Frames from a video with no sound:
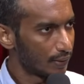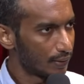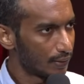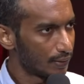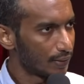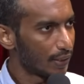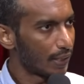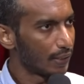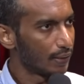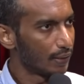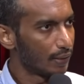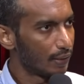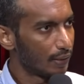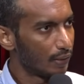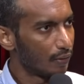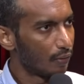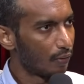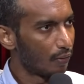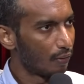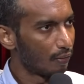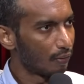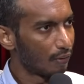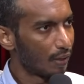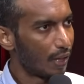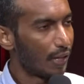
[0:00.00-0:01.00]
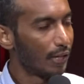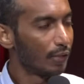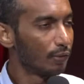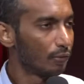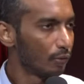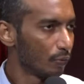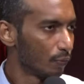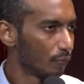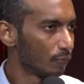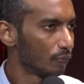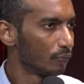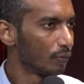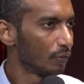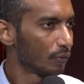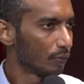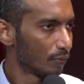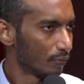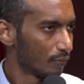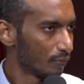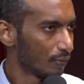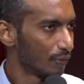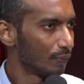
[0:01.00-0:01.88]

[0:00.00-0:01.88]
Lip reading: started it all, although it was only concerned